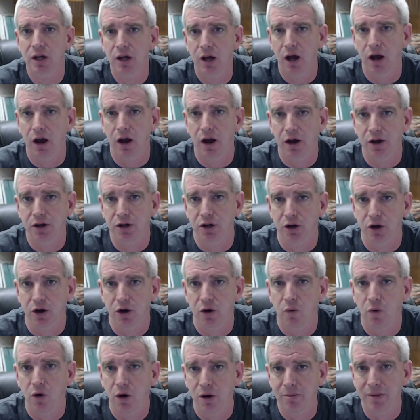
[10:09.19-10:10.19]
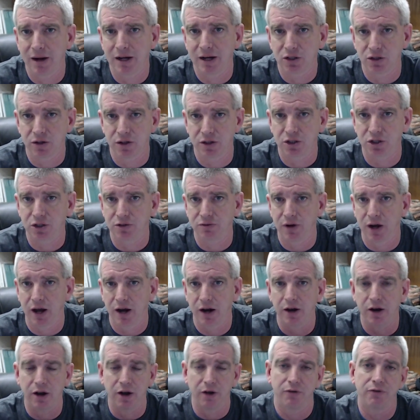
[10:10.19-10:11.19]
you're going to want to make sure that you've
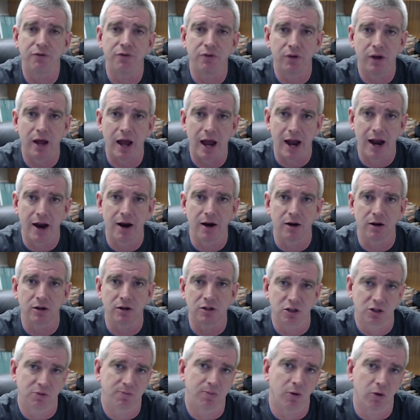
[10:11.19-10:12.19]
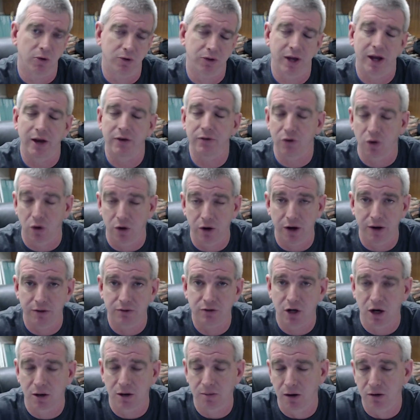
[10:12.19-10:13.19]
got enough air to support that or enough
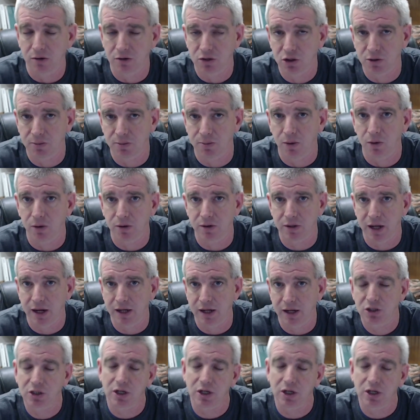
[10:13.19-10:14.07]
turbo to support that.